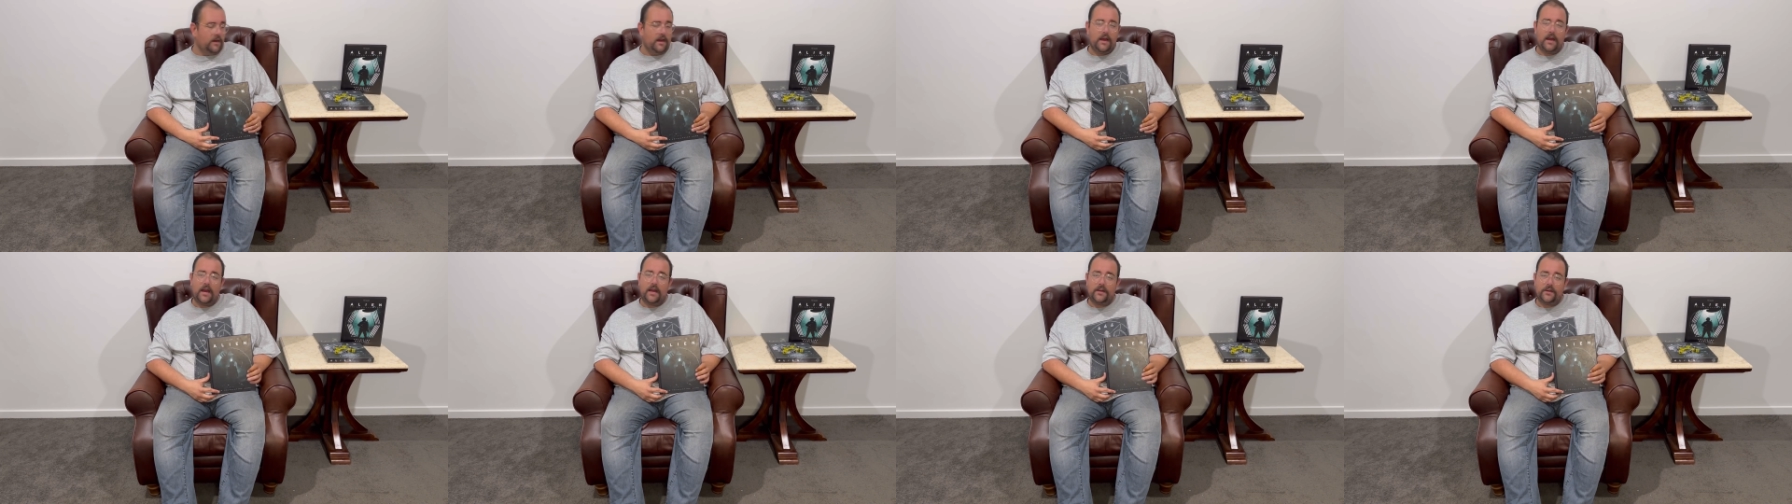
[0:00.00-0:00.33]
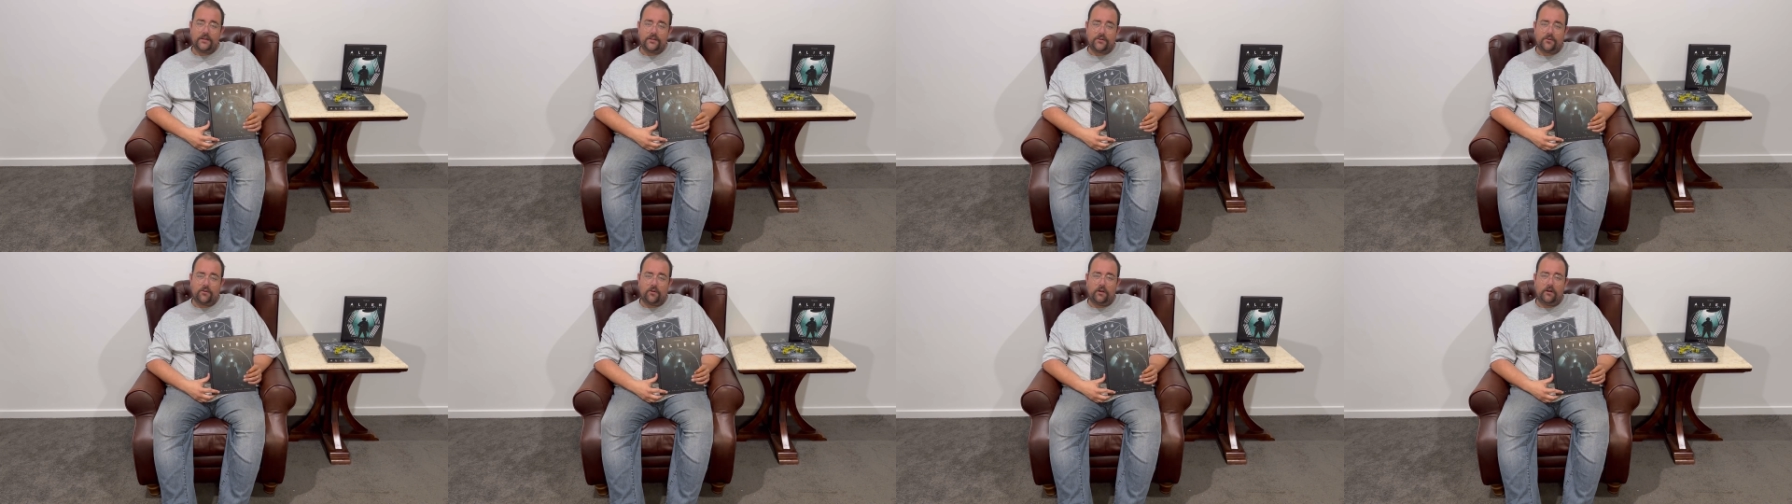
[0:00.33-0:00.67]
and
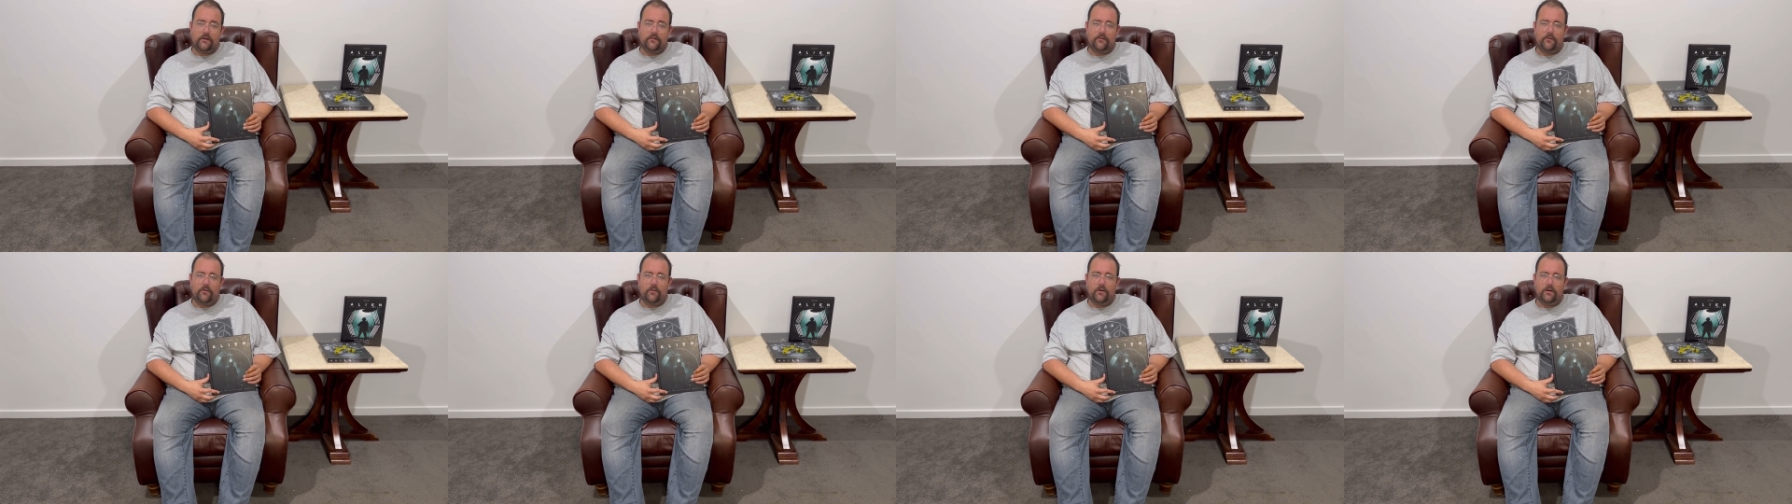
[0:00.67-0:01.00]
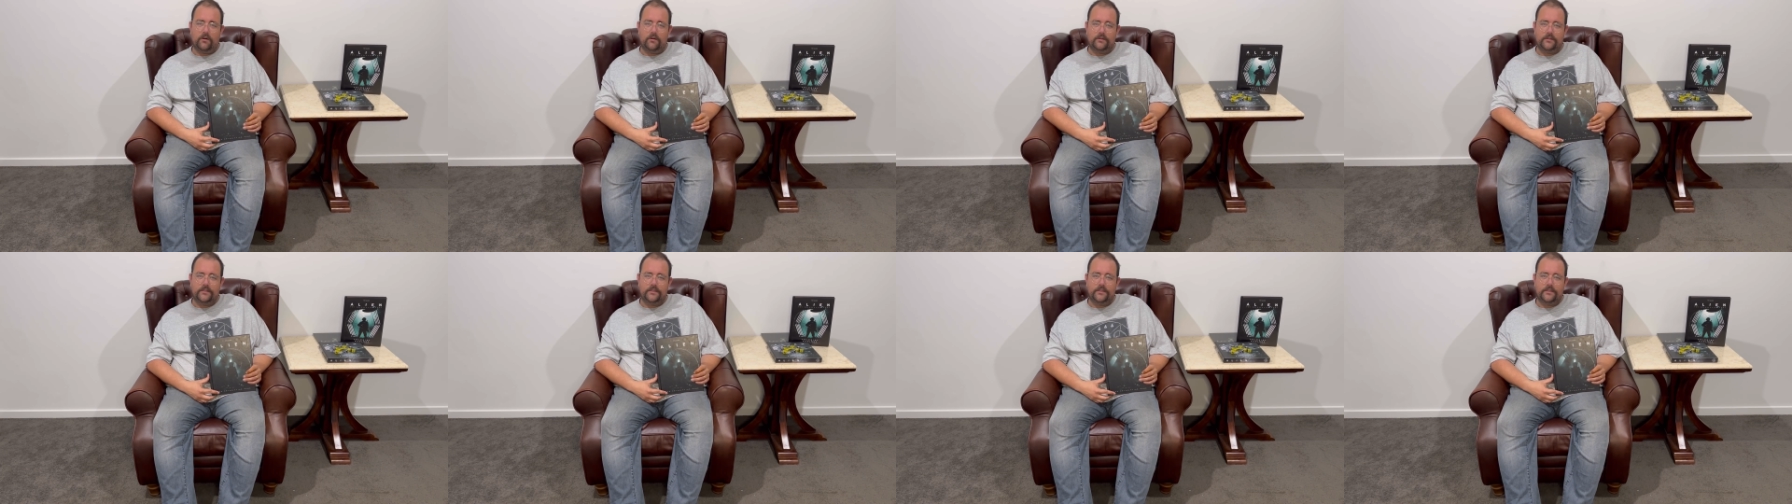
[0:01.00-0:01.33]
Destroyer of
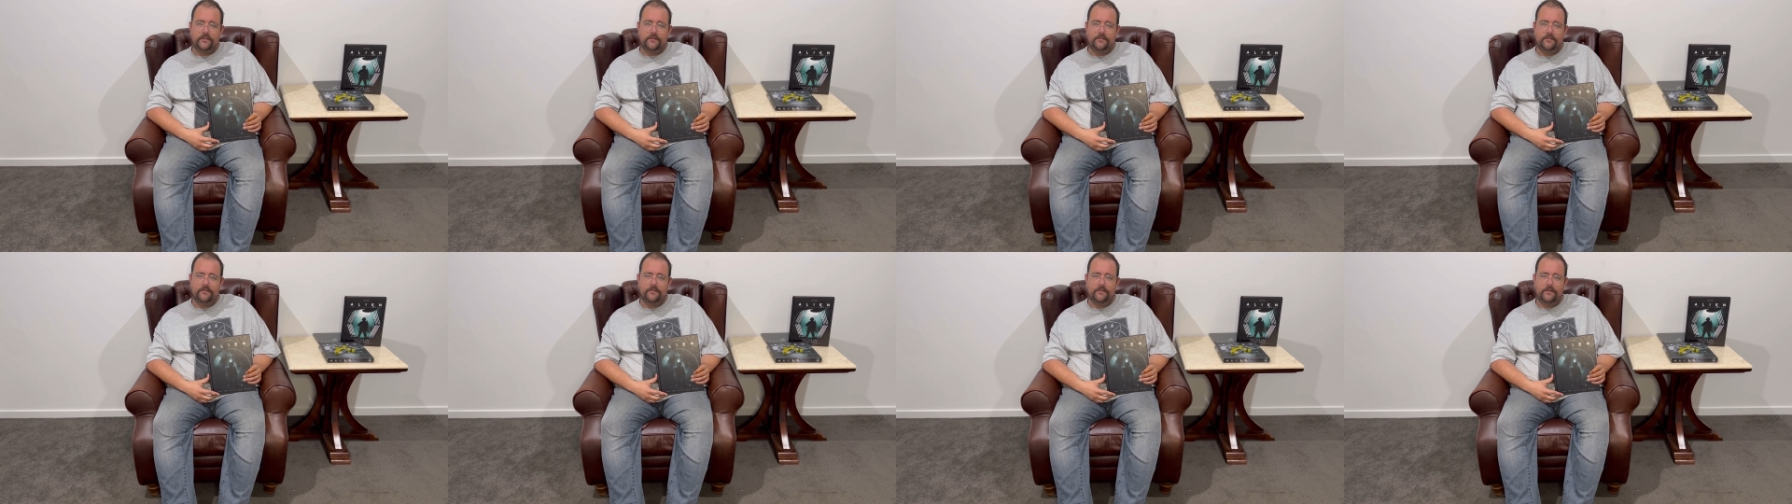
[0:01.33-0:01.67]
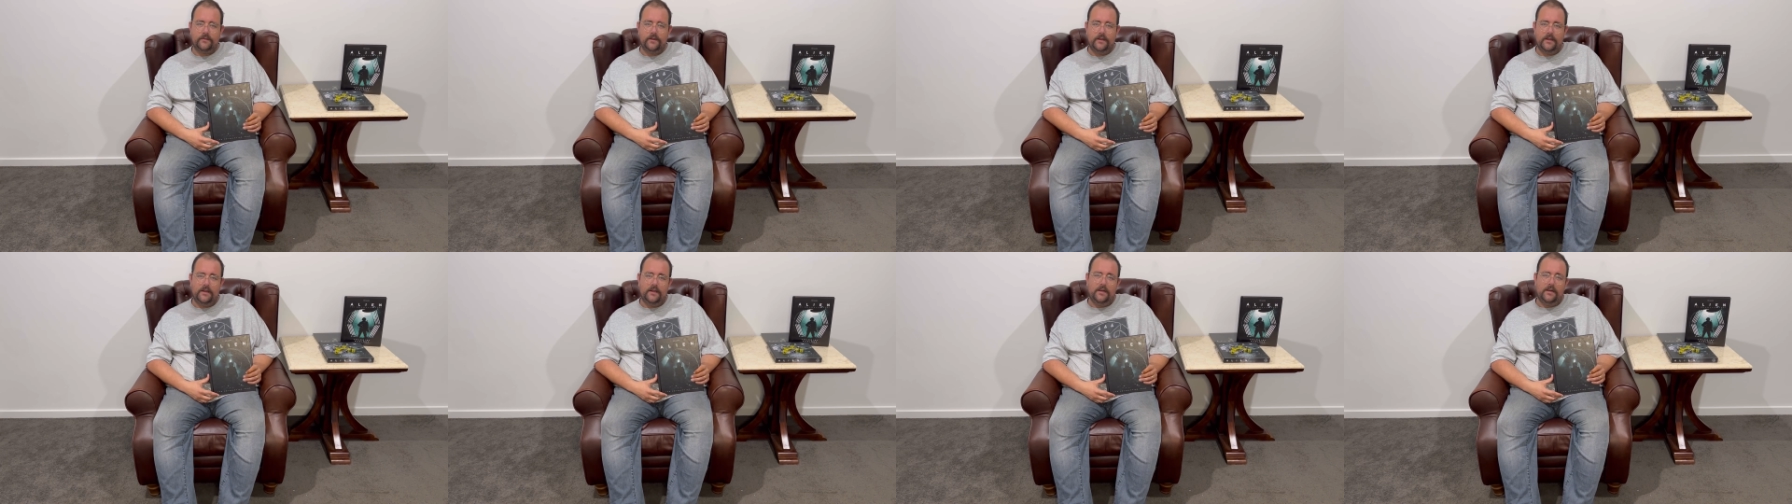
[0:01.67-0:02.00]
Worlds.
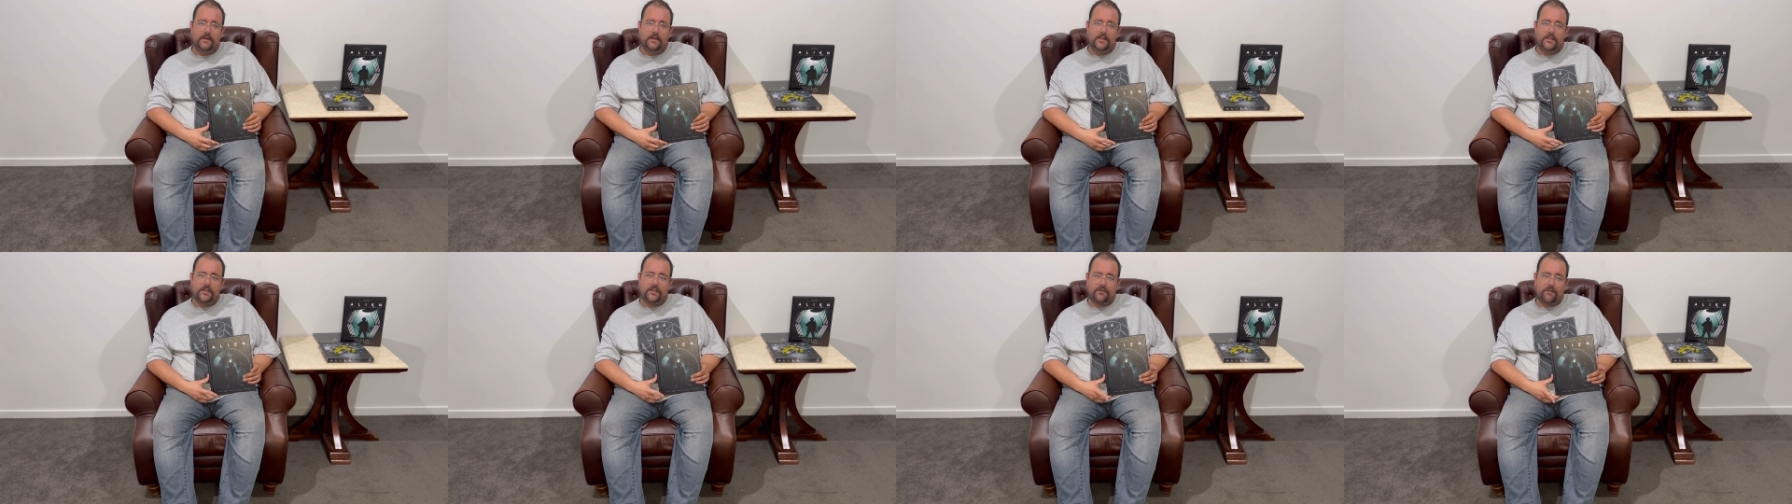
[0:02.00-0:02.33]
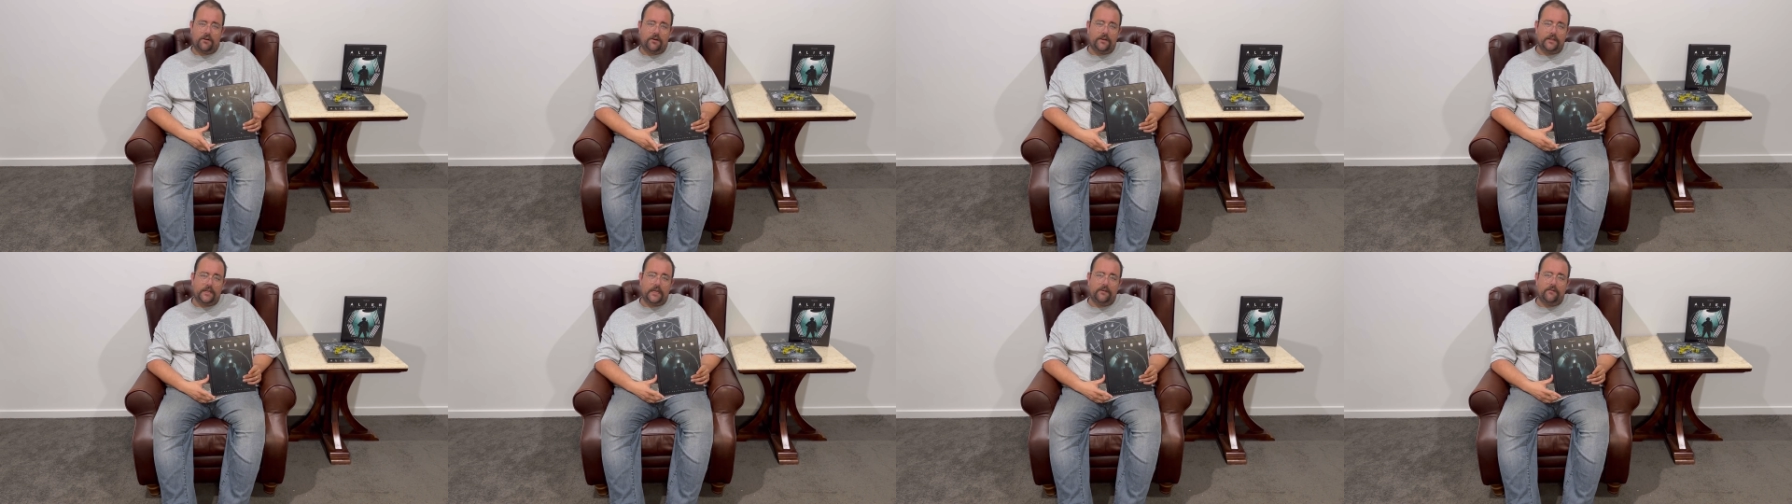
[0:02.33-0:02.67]
Strung
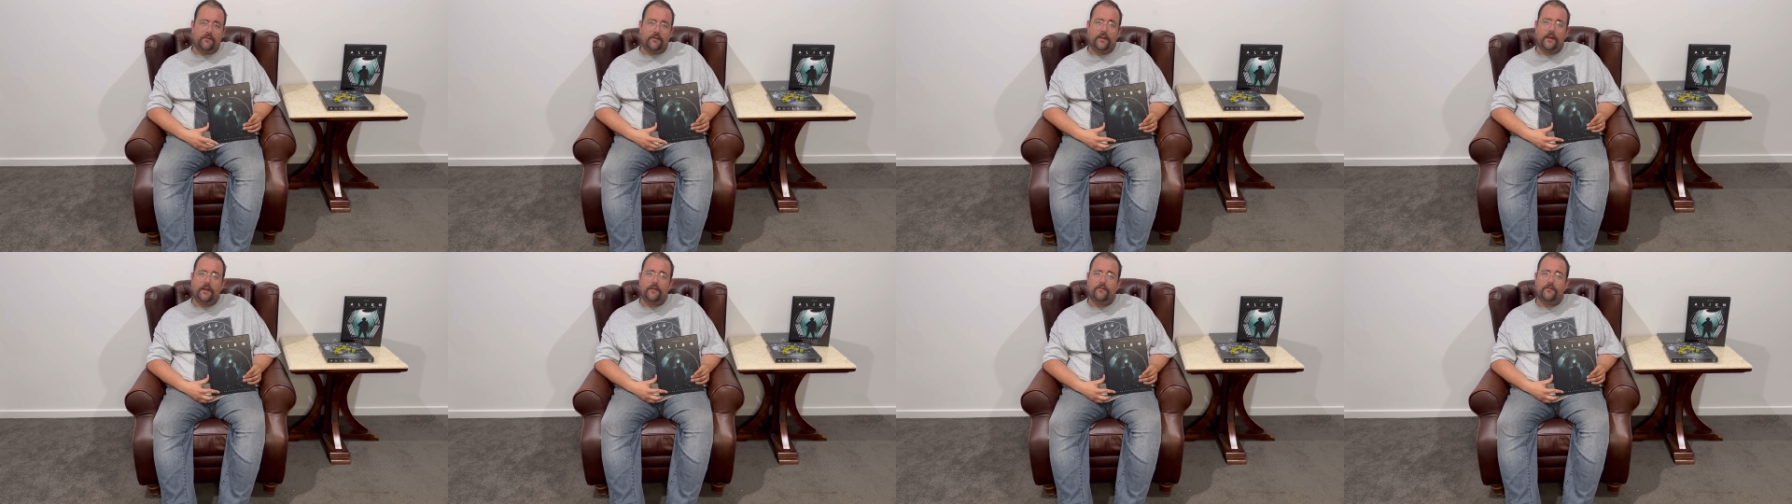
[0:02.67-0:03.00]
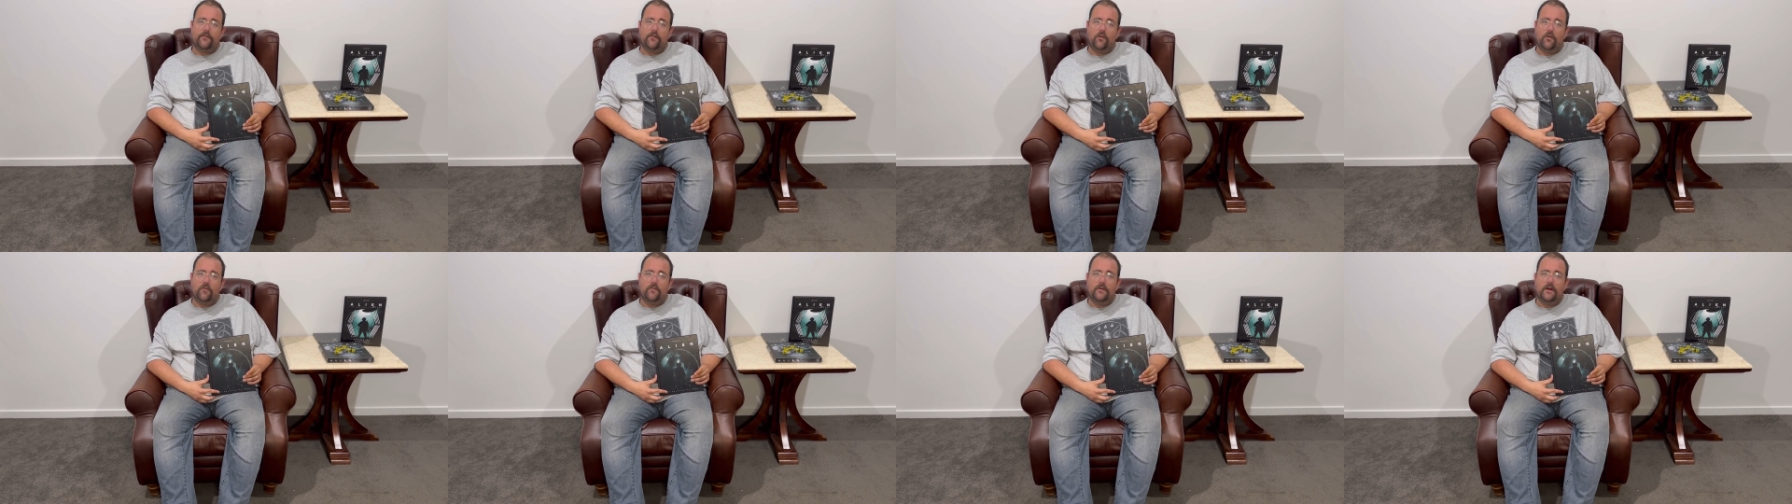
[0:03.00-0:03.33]
together, they
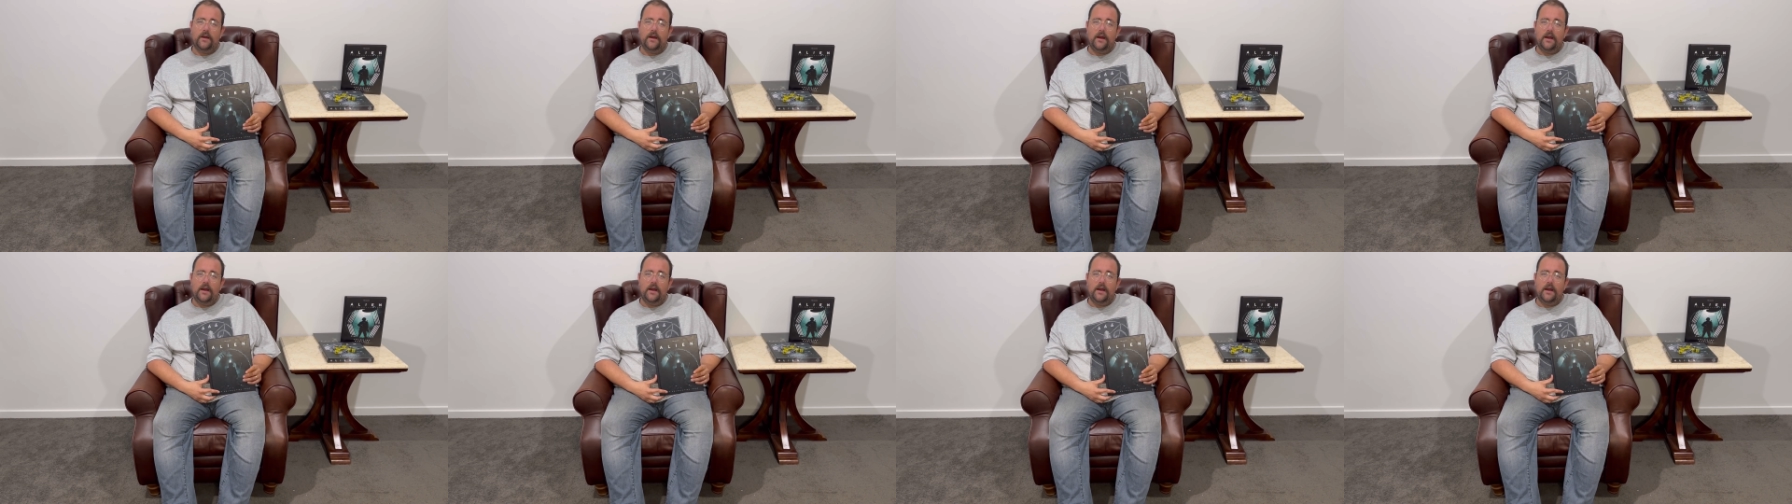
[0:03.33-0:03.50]
form